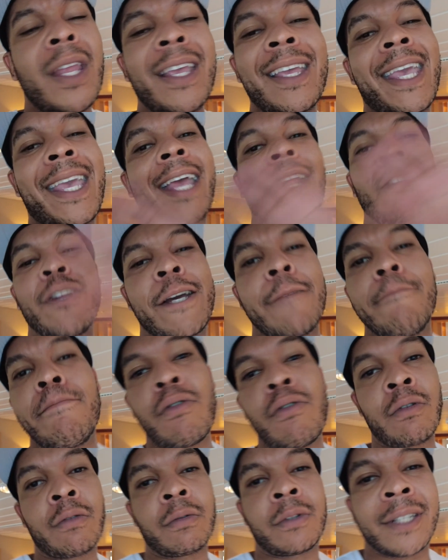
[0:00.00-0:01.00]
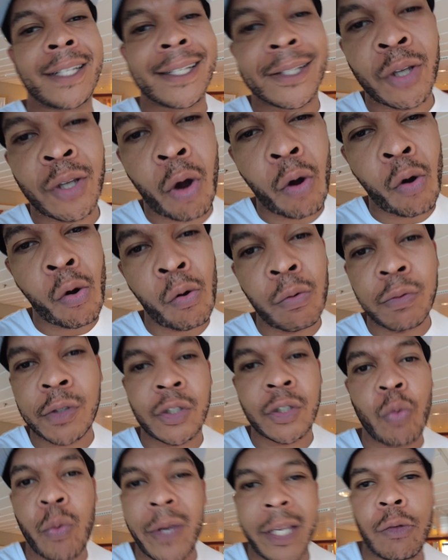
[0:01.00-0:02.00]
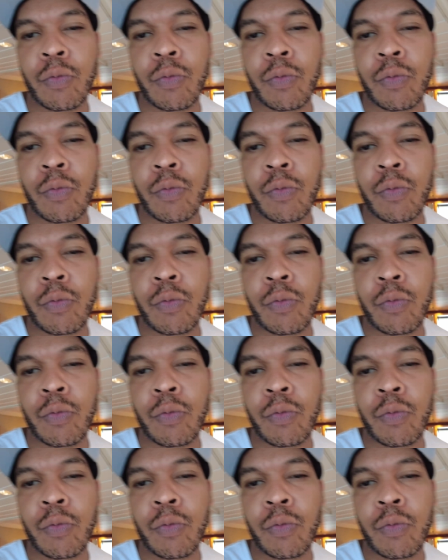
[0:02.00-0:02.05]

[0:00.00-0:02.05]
kit and caboodle to this whole suite